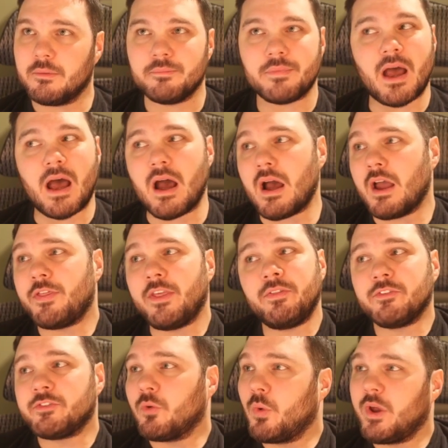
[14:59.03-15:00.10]
I think
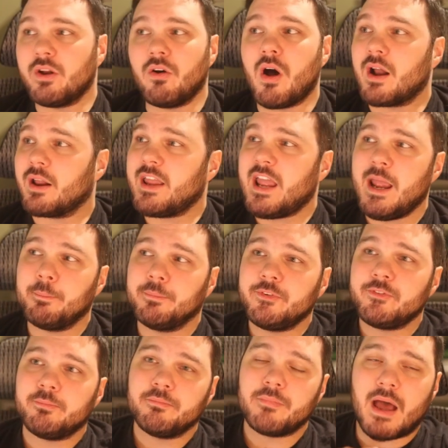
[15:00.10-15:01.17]
this will win a lot of games.